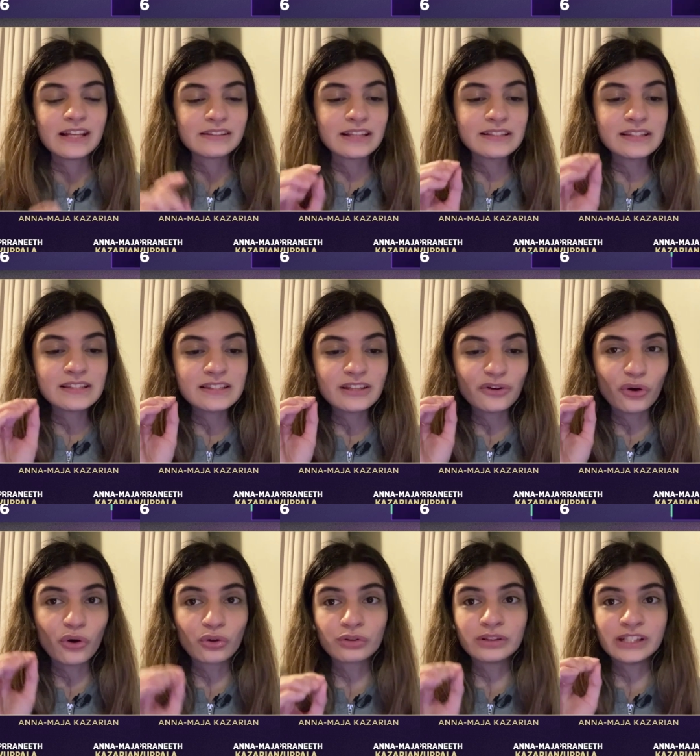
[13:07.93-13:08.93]
This is the
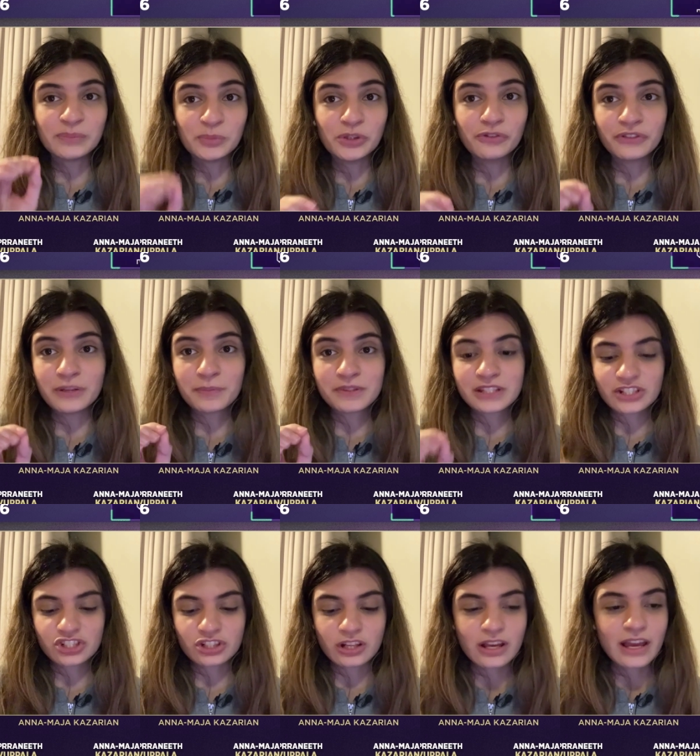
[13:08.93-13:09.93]
only move in the
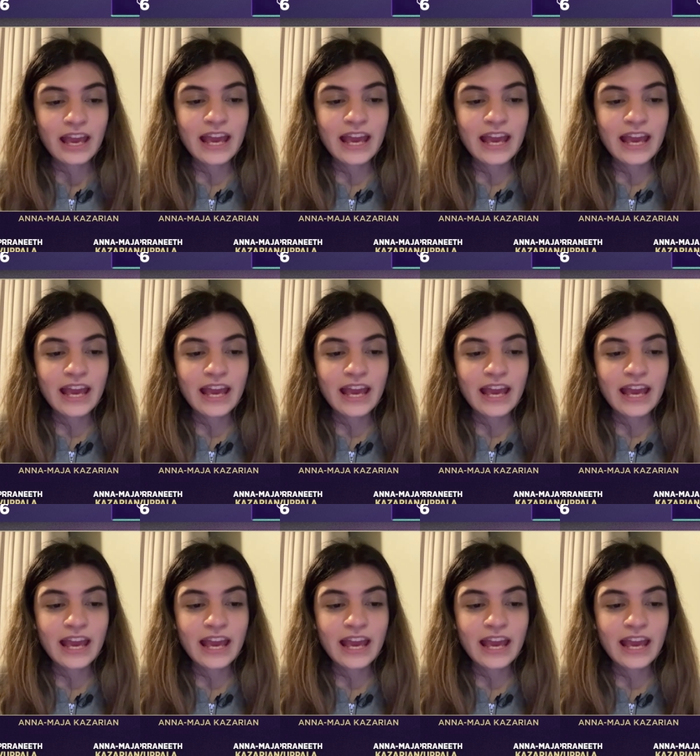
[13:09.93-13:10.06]
position.